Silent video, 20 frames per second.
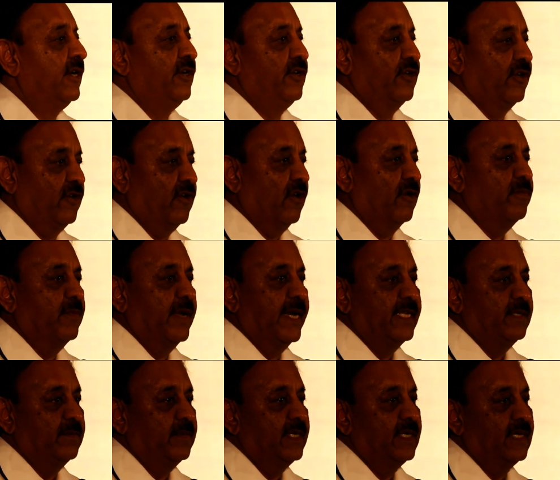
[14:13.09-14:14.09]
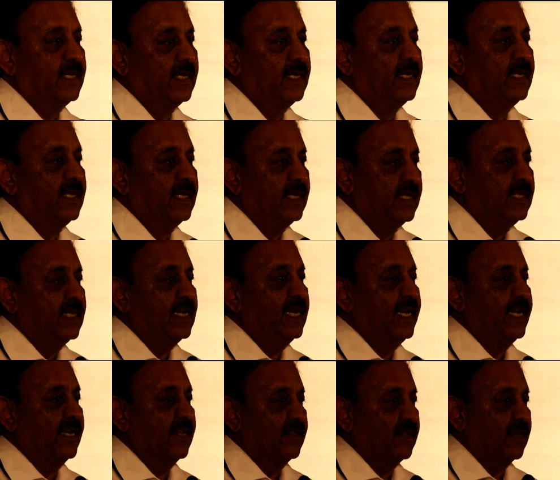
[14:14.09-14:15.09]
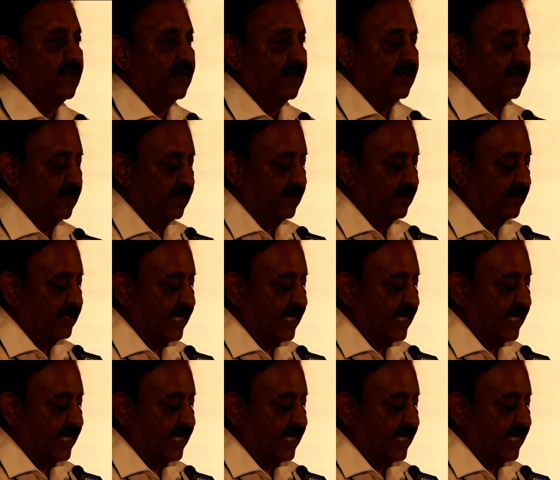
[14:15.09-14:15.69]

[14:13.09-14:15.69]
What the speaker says: to your top management, the need of the hour.